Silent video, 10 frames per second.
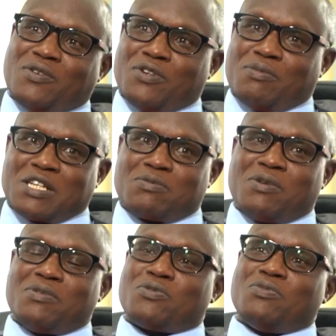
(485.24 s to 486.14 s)
We must be
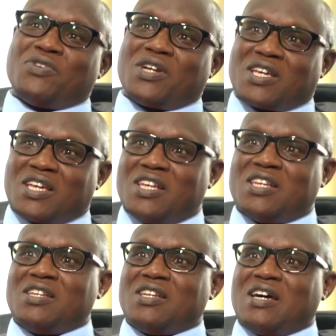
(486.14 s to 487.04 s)
able to be very
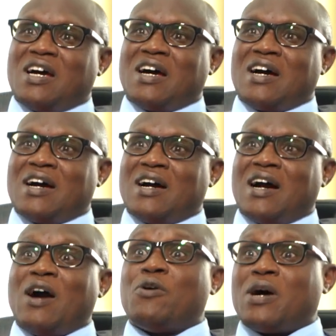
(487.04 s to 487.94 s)
keen
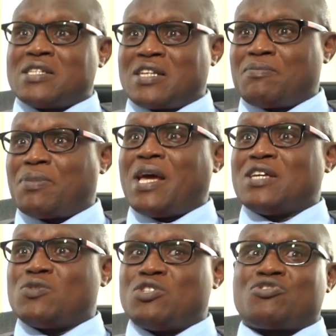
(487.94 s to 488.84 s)
how, as a
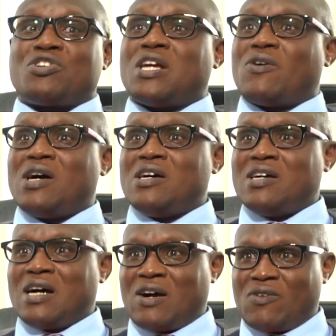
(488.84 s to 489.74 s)
players, we train
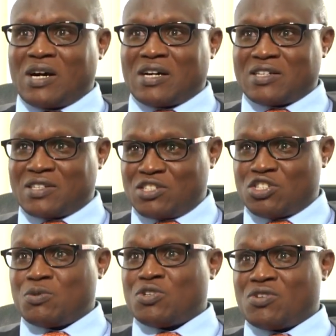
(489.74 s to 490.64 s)
our
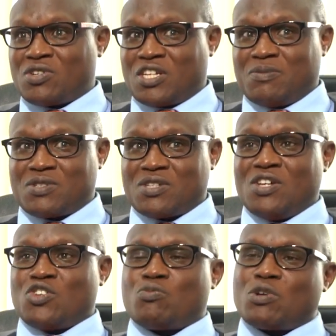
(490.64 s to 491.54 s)
distribution teams
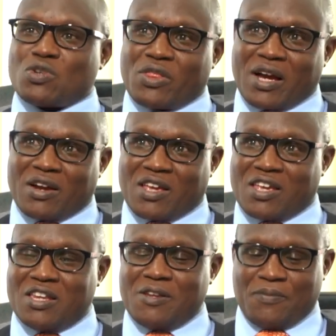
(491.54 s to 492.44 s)
to make sure they are
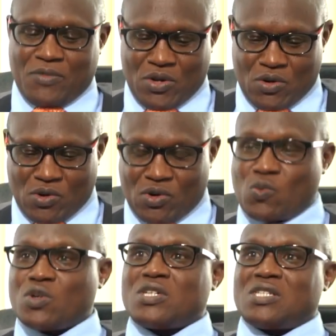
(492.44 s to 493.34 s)
keen on
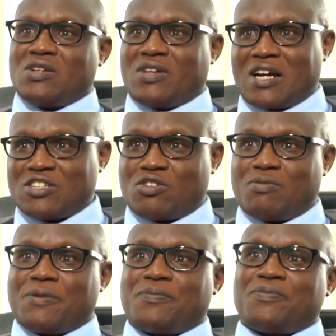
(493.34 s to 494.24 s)
what they tell the customer.